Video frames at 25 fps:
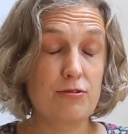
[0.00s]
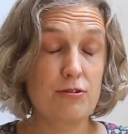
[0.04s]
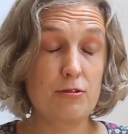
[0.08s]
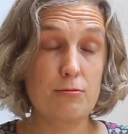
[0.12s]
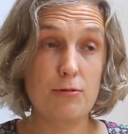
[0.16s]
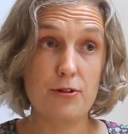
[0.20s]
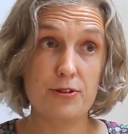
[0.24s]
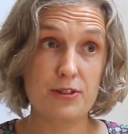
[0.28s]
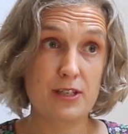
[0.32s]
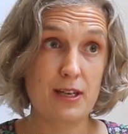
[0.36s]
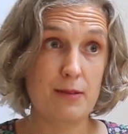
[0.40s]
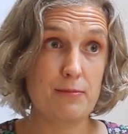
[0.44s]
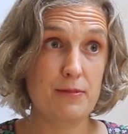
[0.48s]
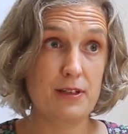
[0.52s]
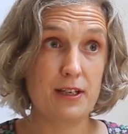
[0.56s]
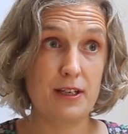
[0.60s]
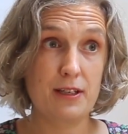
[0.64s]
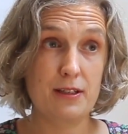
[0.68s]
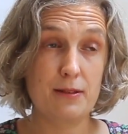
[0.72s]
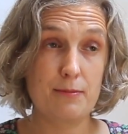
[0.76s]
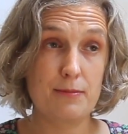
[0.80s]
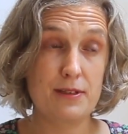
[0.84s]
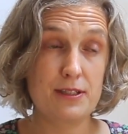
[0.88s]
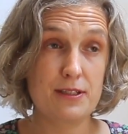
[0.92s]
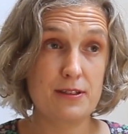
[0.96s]
through what's happening
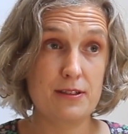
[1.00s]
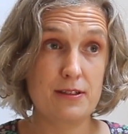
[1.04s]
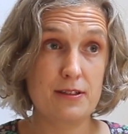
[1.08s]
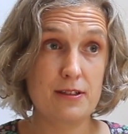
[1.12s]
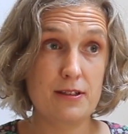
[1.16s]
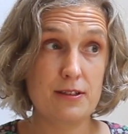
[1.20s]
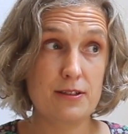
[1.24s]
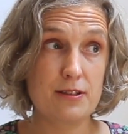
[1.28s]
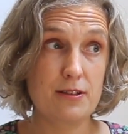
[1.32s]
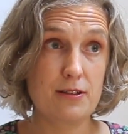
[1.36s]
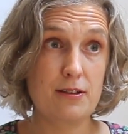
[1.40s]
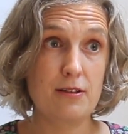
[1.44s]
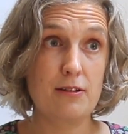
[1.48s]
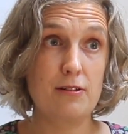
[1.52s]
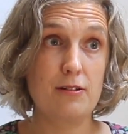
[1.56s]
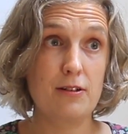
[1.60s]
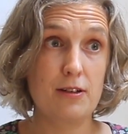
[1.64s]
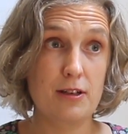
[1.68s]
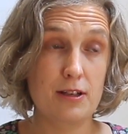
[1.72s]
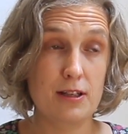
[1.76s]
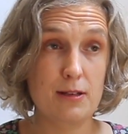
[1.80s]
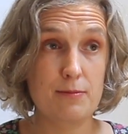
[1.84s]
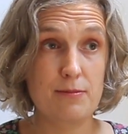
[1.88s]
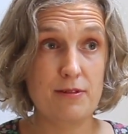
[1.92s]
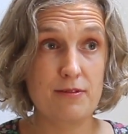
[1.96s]
in the business,
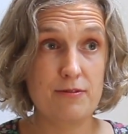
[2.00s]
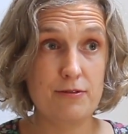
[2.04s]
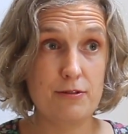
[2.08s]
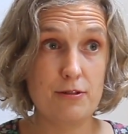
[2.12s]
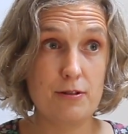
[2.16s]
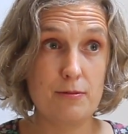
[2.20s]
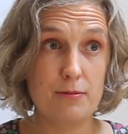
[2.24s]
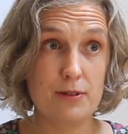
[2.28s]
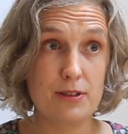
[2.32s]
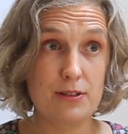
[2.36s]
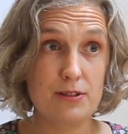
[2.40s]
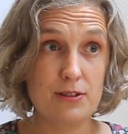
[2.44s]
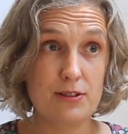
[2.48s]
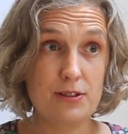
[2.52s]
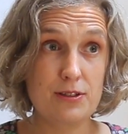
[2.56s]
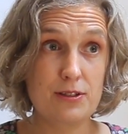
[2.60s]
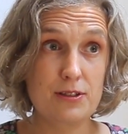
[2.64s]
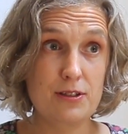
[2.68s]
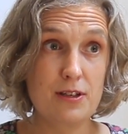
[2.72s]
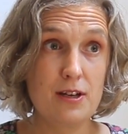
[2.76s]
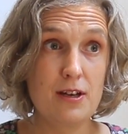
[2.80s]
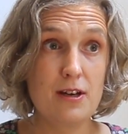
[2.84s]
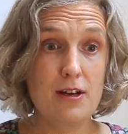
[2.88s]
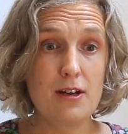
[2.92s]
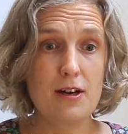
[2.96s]
look at the
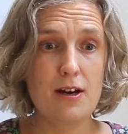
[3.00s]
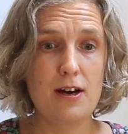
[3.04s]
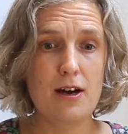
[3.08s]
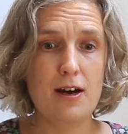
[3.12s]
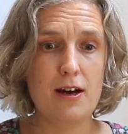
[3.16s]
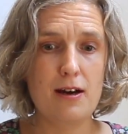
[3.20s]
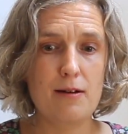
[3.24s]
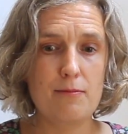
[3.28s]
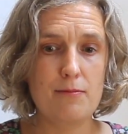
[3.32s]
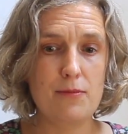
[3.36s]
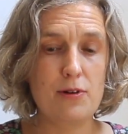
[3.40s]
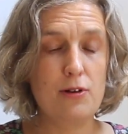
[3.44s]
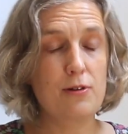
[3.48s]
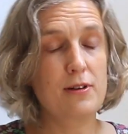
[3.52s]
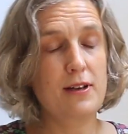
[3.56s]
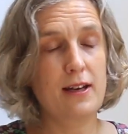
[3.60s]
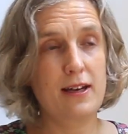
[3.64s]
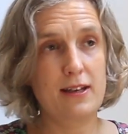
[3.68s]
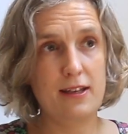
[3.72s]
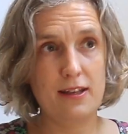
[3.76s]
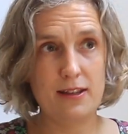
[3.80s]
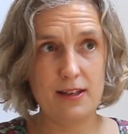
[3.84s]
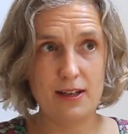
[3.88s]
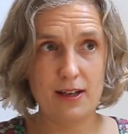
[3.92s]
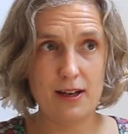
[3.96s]
performance, look at
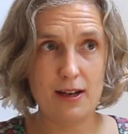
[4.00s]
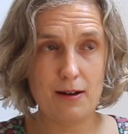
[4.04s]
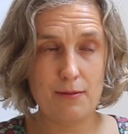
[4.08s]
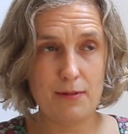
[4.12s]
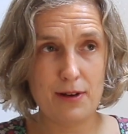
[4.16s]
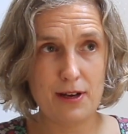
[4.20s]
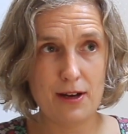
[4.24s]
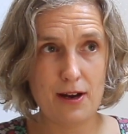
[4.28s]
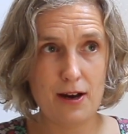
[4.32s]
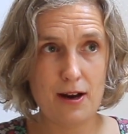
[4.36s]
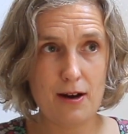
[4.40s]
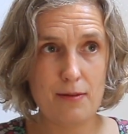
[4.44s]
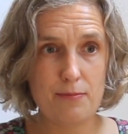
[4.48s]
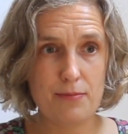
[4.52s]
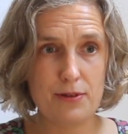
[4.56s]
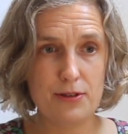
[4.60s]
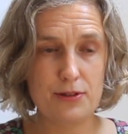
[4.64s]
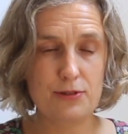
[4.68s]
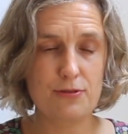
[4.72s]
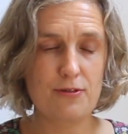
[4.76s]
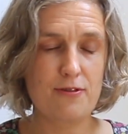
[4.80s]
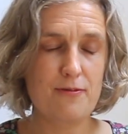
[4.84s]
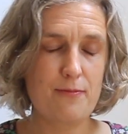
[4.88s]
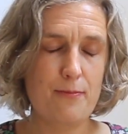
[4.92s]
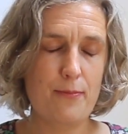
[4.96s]
anything coming up
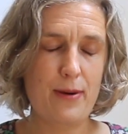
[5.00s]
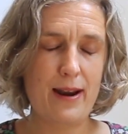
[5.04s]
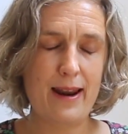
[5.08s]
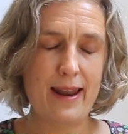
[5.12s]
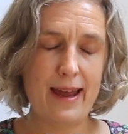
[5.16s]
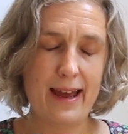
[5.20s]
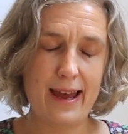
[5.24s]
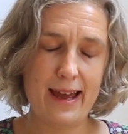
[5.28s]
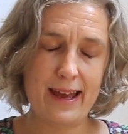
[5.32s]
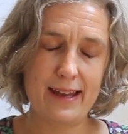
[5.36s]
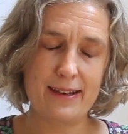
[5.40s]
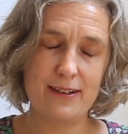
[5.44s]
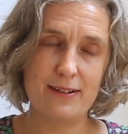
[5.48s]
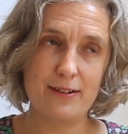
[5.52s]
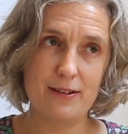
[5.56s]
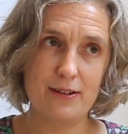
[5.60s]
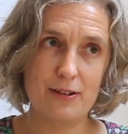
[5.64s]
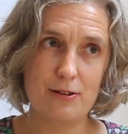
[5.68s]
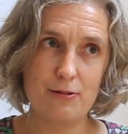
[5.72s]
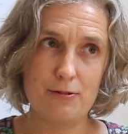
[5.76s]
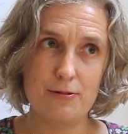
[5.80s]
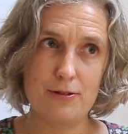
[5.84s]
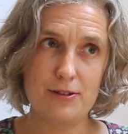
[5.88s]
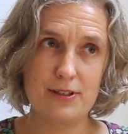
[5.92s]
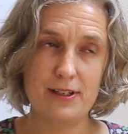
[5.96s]
and sort of plan
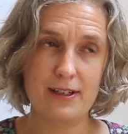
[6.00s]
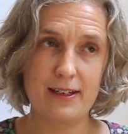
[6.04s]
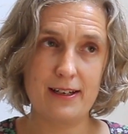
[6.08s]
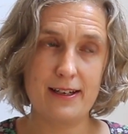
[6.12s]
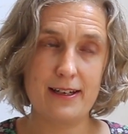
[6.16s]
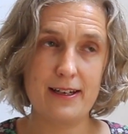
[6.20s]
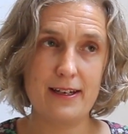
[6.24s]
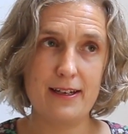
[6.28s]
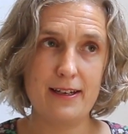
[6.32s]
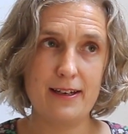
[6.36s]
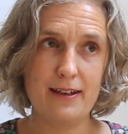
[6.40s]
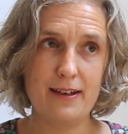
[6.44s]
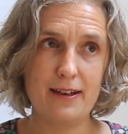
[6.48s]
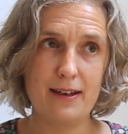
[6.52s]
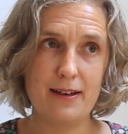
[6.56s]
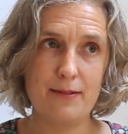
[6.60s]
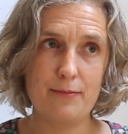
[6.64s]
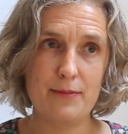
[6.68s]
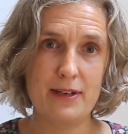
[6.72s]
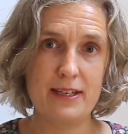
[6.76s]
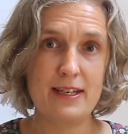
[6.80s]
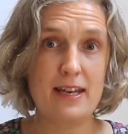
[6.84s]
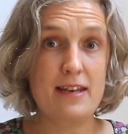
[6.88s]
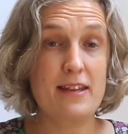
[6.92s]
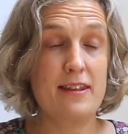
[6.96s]
accordingly,
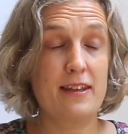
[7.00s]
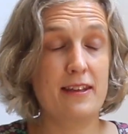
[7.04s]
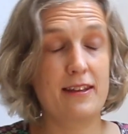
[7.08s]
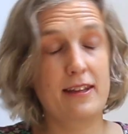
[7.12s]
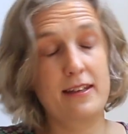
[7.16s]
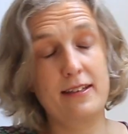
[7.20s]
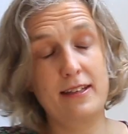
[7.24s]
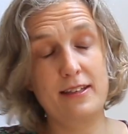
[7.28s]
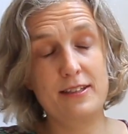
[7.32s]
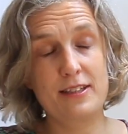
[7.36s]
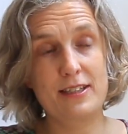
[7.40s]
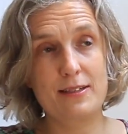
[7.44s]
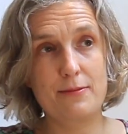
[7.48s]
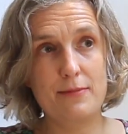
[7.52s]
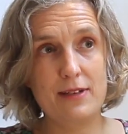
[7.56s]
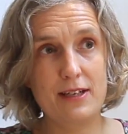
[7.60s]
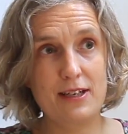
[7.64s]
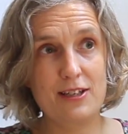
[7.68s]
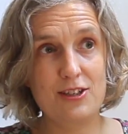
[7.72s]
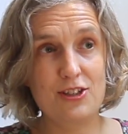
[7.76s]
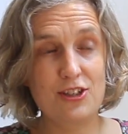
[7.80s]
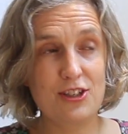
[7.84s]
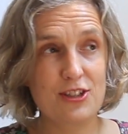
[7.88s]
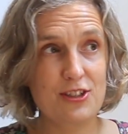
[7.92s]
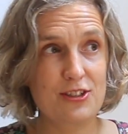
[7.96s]
and anything that needs to
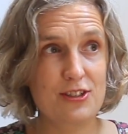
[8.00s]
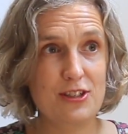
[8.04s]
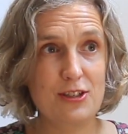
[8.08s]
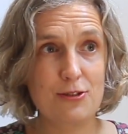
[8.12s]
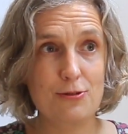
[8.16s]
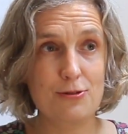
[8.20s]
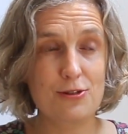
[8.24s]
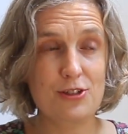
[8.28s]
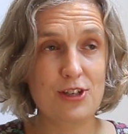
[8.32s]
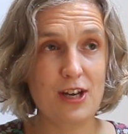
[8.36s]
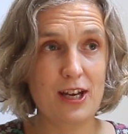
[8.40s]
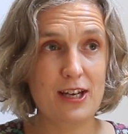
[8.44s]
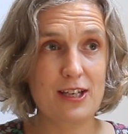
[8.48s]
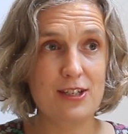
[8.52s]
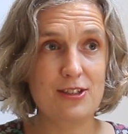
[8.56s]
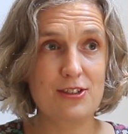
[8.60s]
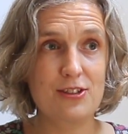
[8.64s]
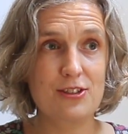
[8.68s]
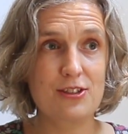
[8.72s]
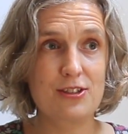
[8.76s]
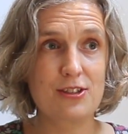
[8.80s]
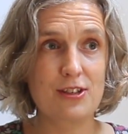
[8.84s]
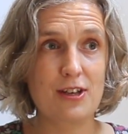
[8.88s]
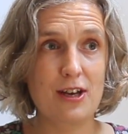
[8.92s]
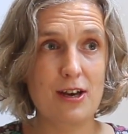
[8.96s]
be adjusted or
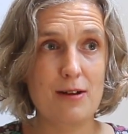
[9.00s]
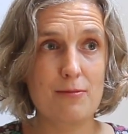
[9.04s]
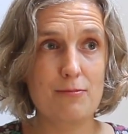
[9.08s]
changed,